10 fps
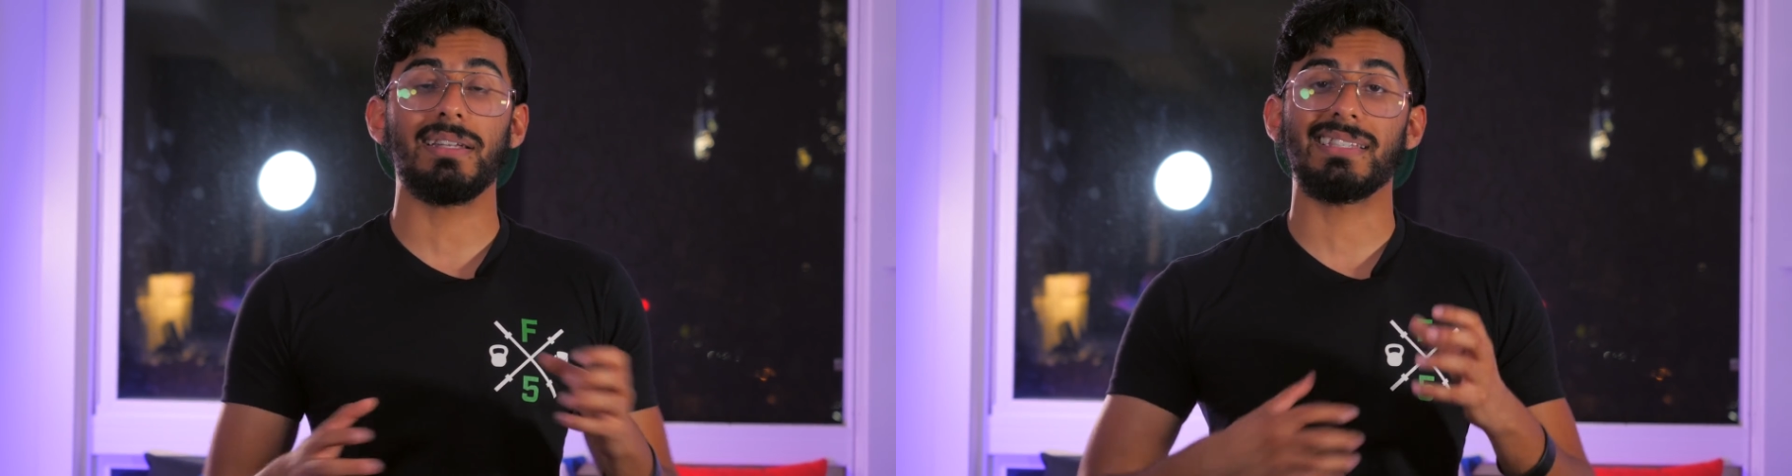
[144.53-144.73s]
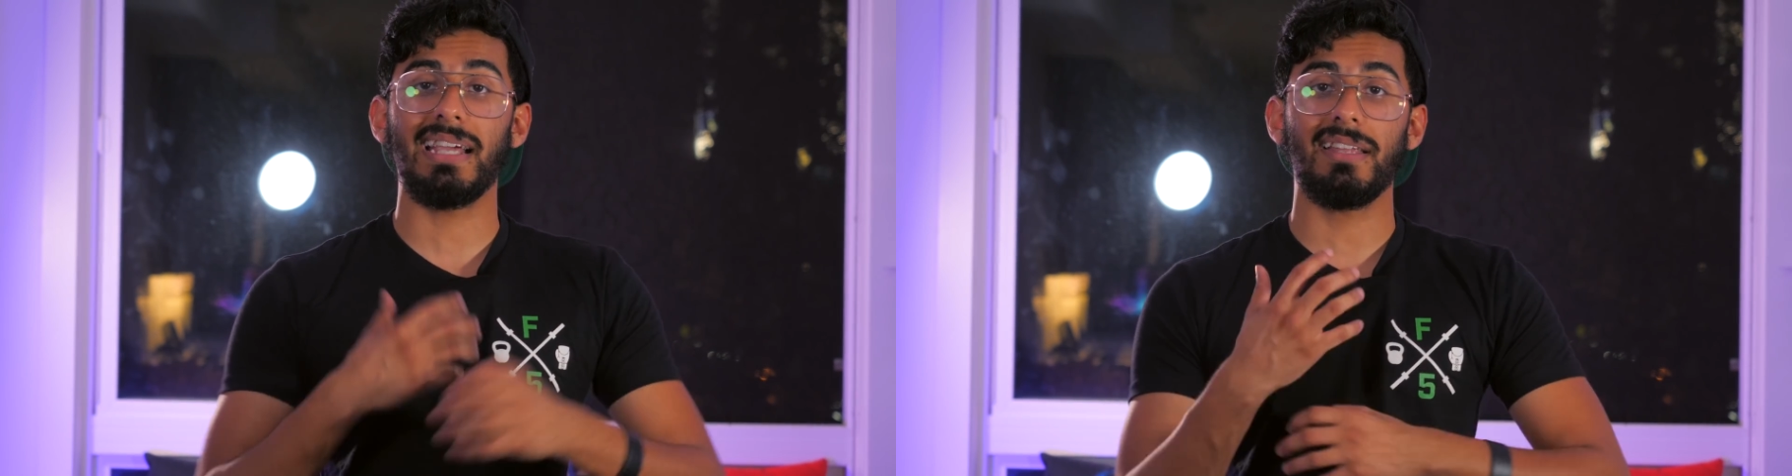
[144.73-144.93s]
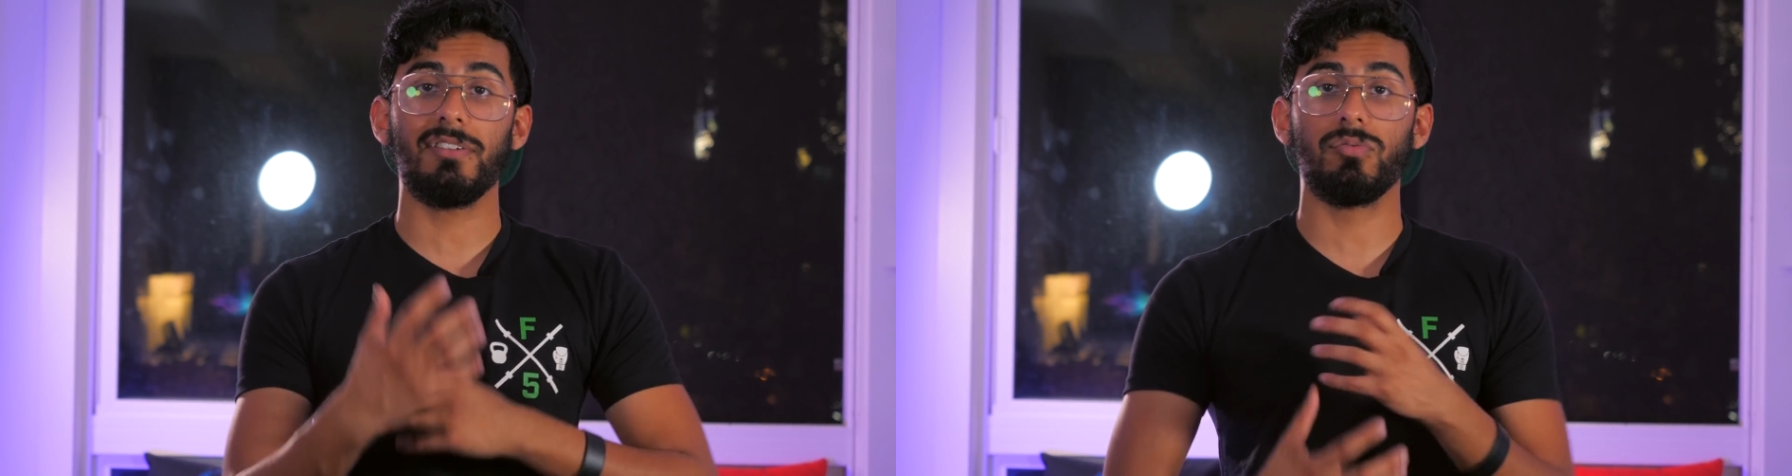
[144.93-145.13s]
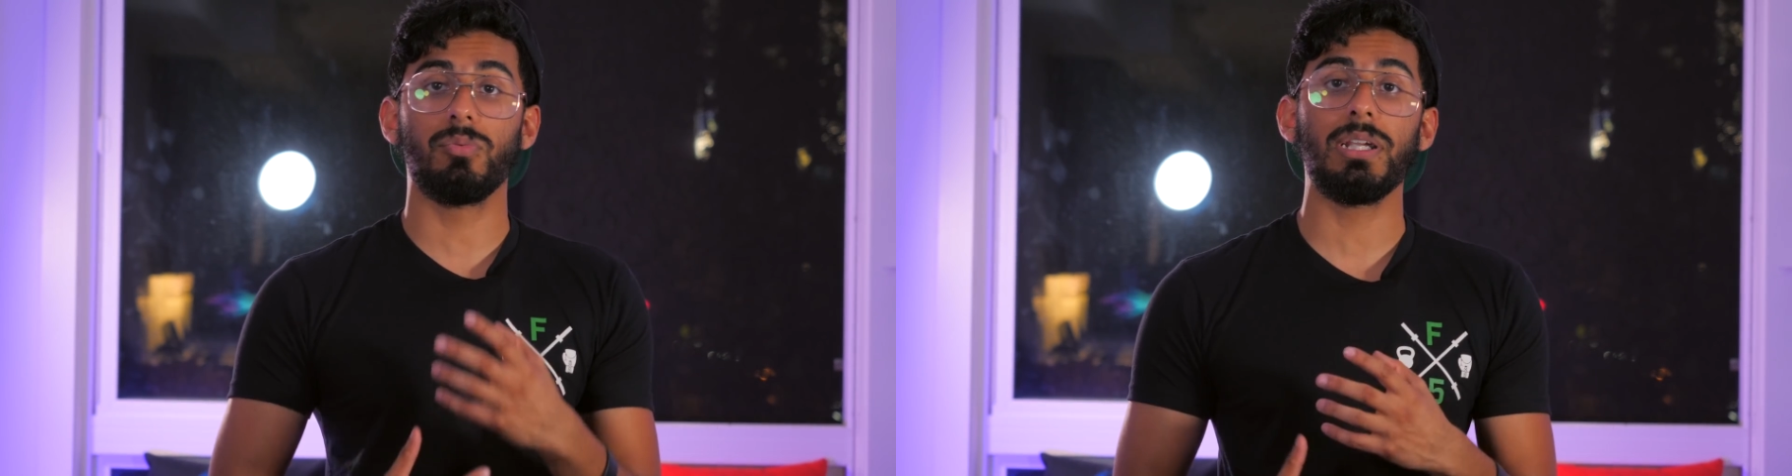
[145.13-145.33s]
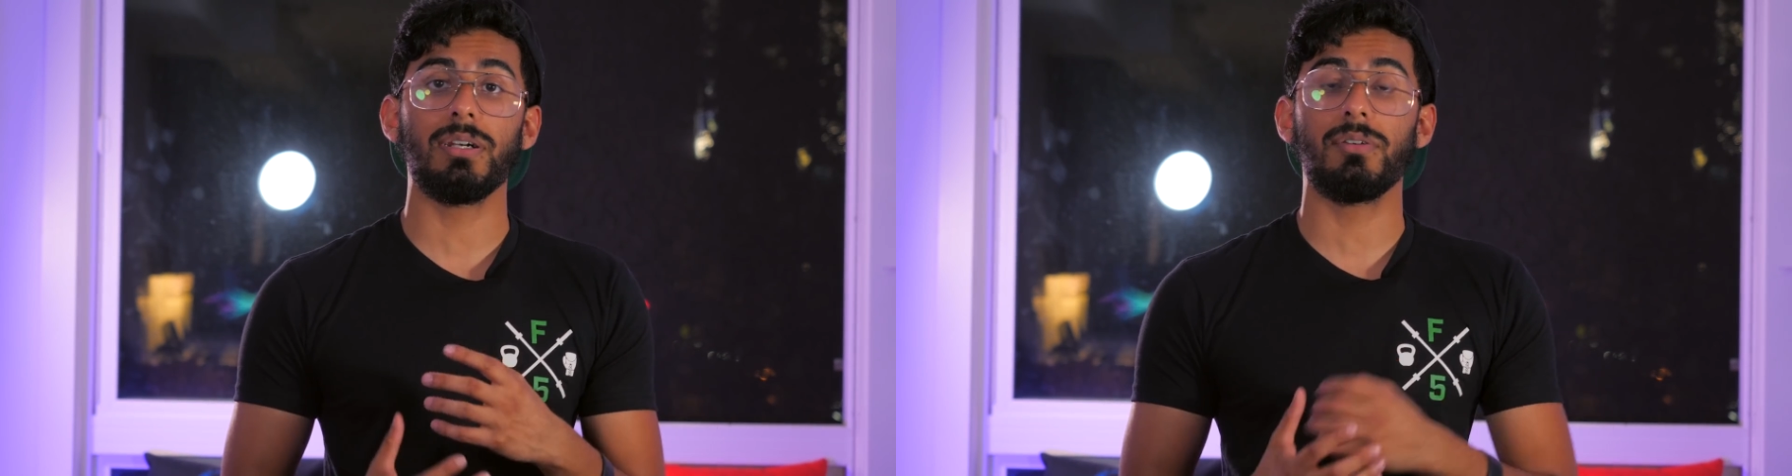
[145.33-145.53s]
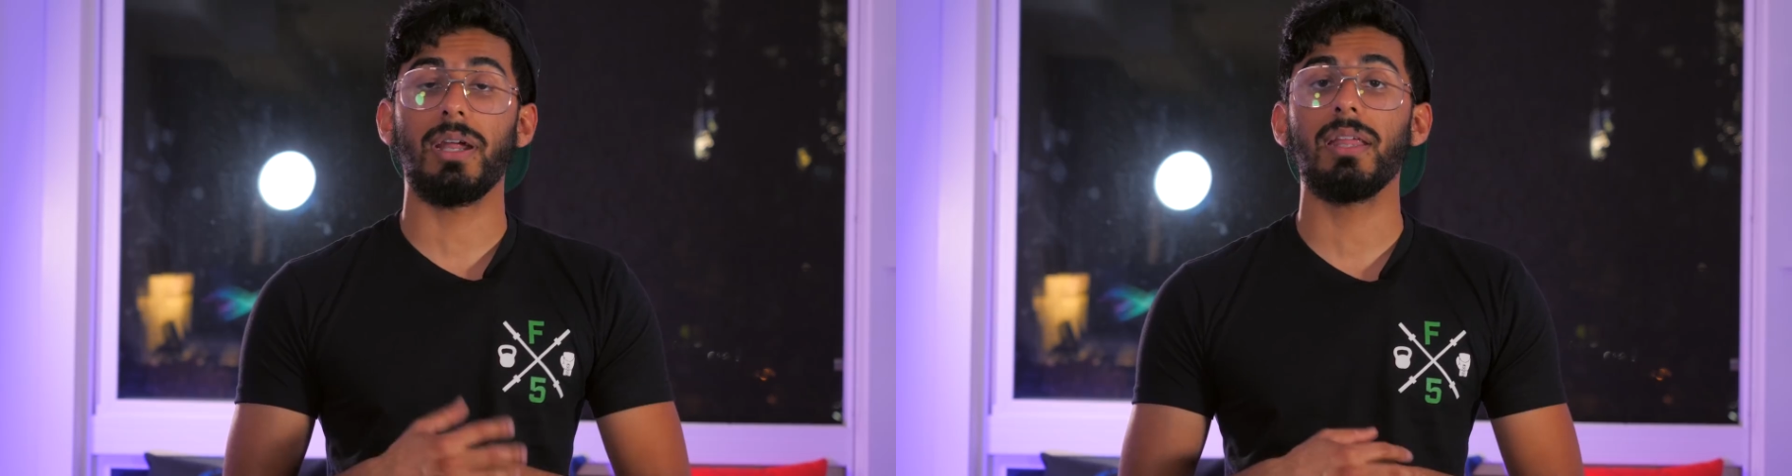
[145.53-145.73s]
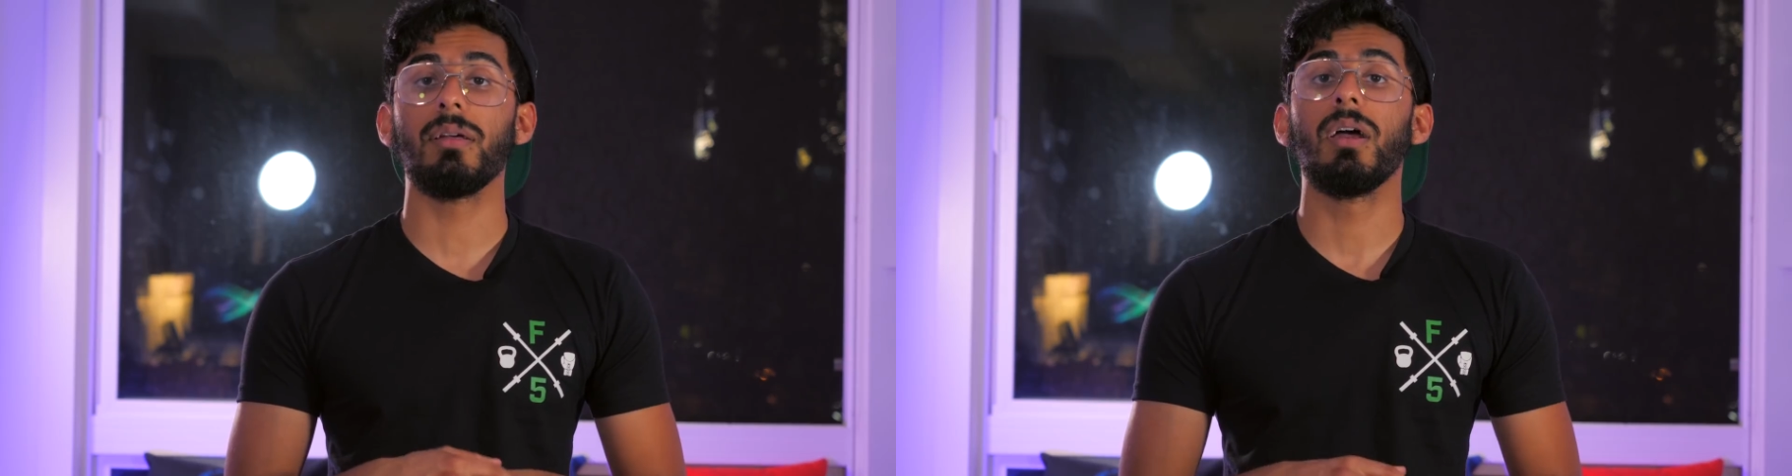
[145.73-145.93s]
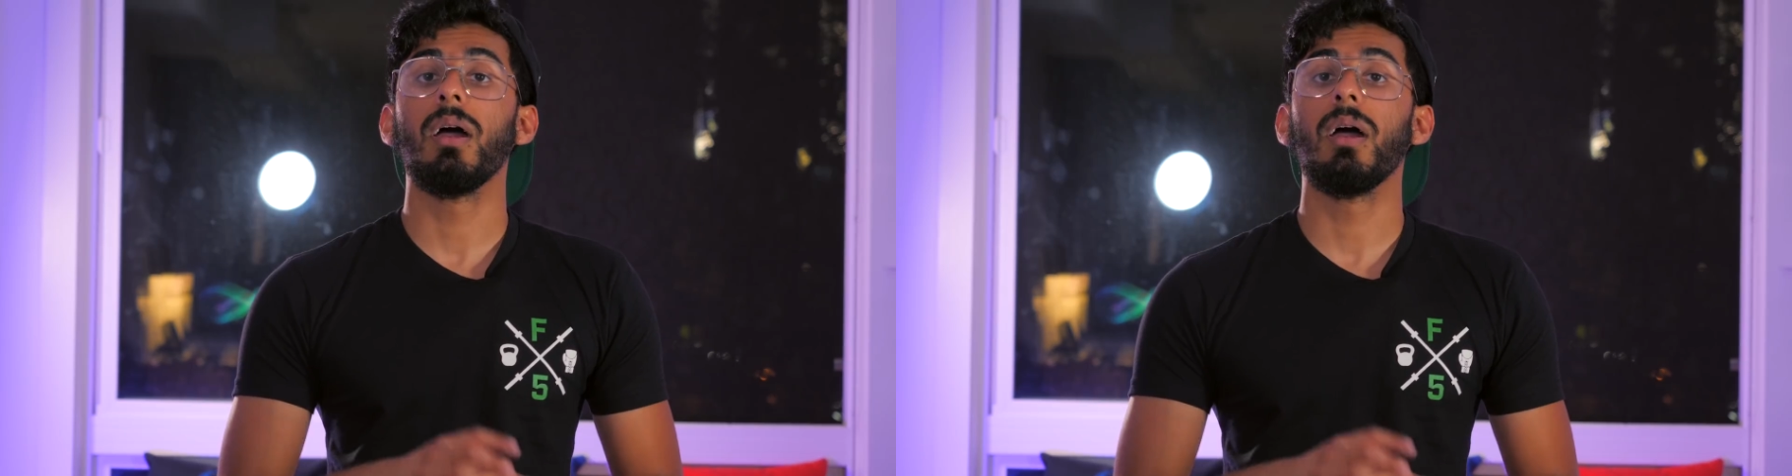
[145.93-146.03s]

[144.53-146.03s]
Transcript: It's kind of weird, right?